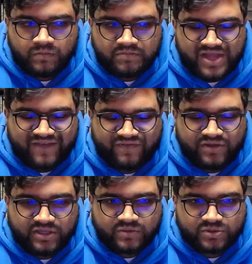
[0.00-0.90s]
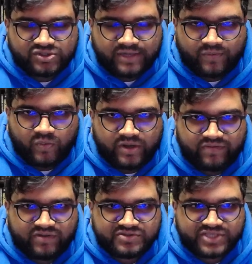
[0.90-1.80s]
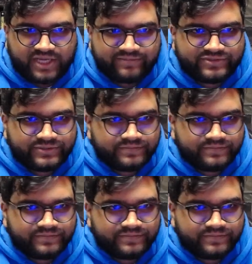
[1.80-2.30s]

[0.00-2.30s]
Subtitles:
I feel like we'll drop one of those games.